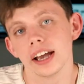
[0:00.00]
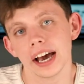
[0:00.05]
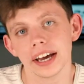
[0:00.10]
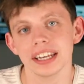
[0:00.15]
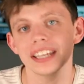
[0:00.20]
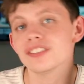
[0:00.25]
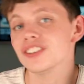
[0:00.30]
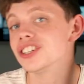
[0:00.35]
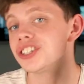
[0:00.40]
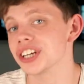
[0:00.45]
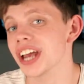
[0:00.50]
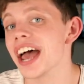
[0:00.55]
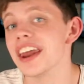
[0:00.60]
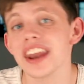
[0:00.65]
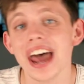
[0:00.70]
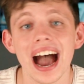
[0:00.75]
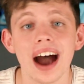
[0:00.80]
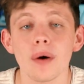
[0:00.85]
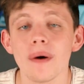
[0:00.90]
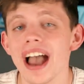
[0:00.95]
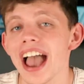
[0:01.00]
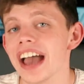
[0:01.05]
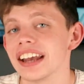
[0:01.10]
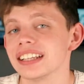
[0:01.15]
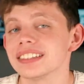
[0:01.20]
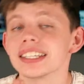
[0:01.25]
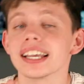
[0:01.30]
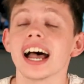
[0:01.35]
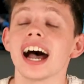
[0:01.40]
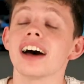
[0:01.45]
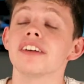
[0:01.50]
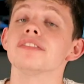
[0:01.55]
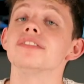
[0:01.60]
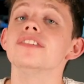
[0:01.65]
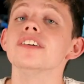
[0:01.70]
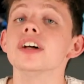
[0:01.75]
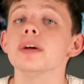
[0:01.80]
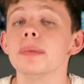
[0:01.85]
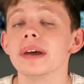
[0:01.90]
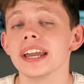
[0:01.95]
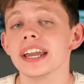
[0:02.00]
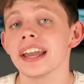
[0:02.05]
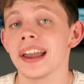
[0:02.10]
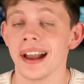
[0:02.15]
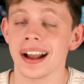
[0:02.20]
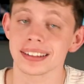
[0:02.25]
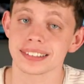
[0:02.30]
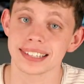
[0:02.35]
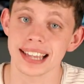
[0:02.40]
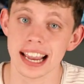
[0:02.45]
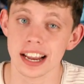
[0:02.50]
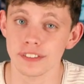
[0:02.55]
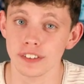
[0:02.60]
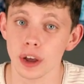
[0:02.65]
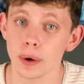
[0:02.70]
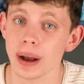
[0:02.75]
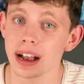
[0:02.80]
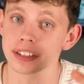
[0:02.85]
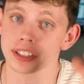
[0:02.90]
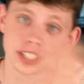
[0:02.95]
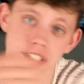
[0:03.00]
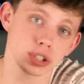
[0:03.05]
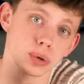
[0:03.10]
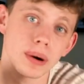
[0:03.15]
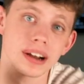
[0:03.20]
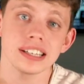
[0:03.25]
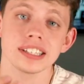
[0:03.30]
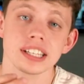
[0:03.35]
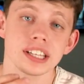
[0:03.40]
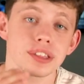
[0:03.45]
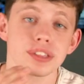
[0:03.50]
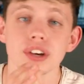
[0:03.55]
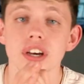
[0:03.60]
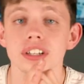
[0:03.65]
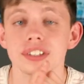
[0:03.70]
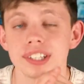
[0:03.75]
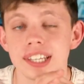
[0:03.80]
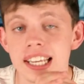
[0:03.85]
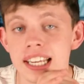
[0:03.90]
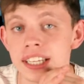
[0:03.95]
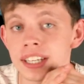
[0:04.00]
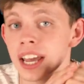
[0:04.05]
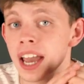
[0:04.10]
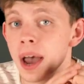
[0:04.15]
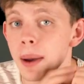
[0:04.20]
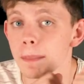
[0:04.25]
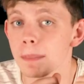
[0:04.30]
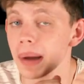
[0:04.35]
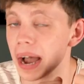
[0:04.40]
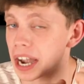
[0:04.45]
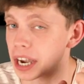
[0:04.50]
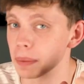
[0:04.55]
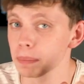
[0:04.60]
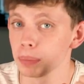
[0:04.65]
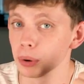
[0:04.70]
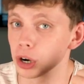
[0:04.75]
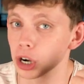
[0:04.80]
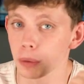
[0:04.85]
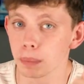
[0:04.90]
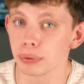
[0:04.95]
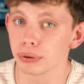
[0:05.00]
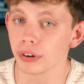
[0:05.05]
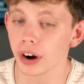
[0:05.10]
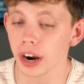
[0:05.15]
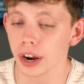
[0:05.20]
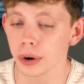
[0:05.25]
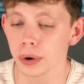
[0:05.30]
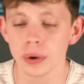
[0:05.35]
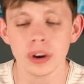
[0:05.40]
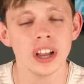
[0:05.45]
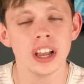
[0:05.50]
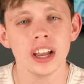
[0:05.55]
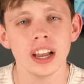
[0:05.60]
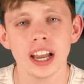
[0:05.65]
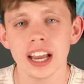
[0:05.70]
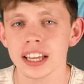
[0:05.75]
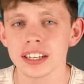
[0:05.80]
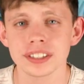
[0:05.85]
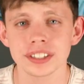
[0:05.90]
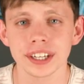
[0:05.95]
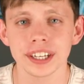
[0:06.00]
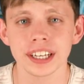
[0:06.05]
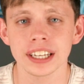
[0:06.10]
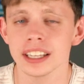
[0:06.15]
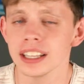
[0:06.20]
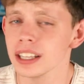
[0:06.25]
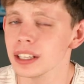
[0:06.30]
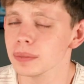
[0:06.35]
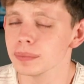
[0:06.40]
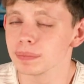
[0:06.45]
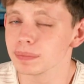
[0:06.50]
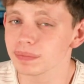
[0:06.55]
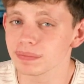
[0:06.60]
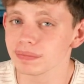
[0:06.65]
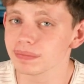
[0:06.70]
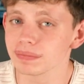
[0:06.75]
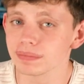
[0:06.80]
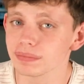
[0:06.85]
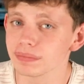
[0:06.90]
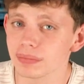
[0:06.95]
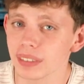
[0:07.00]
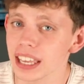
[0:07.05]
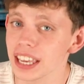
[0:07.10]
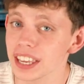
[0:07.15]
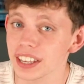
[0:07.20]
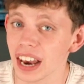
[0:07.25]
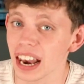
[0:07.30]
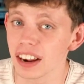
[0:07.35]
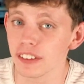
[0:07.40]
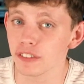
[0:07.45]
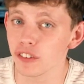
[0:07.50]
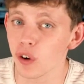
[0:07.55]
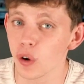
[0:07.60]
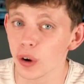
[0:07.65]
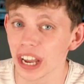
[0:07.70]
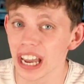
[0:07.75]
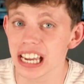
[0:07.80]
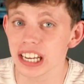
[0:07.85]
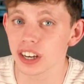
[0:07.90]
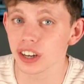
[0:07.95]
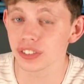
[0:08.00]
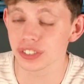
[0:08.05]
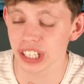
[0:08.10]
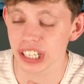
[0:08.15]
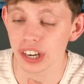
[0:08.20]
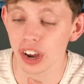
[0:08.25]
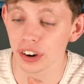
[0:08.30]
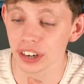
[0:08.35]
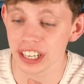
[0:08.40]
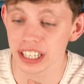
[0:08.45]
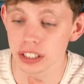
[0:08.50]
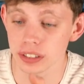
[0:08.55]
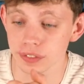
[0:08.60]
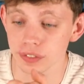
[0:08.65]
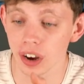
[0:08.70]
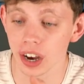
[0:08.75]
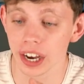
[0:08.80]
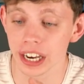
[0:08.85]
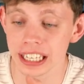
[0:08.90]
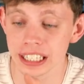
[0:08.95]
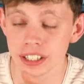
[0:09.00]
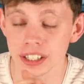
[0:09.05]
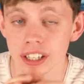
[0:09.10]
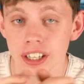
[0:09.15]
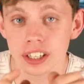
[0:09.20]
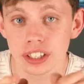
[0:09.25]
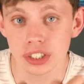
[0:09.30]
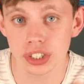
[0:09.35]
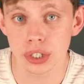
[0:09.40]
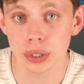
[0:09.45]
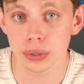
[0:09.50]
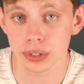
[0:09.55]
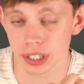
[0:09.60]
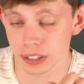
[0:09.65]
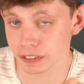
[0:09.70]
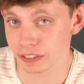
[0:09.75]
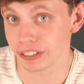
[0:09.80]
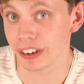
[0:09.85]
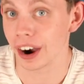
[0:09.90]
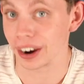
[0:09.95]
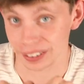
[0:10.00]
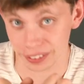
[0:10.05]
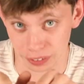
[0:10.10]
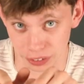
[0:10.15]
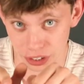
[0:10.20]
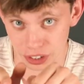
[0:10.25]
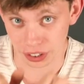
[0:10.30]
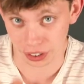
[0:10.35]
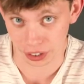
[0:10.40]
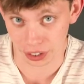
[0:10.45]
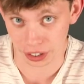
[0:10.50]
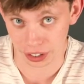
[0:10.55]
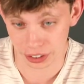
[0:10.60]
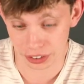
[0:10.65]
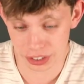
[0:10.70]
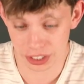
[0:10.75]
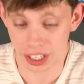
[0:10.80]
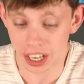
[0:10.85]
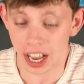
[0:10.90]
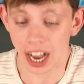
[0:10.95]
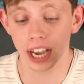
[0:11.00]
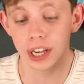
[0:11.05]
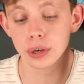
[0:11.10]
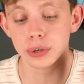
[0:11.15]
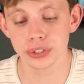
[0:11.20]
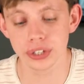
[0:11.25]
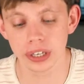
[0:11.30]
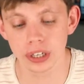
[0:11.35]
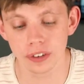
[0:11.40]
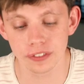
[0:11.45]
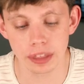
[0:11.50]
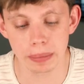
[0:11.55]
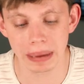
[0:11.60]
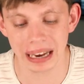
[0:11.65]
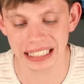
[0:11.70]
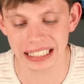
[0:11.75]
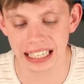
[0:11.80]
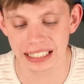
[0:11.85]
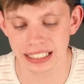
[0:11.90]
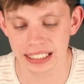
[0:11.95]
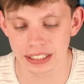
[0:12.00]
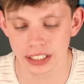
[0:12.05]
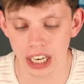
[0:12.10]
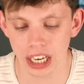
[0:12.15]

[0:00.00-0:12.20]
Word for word: And even Jed, our editor and filmer here at TechFlow, has a 2013 MacBook Pro, and uh, he can edit 4K content on his Fine using Final Cut. I also love the magnetic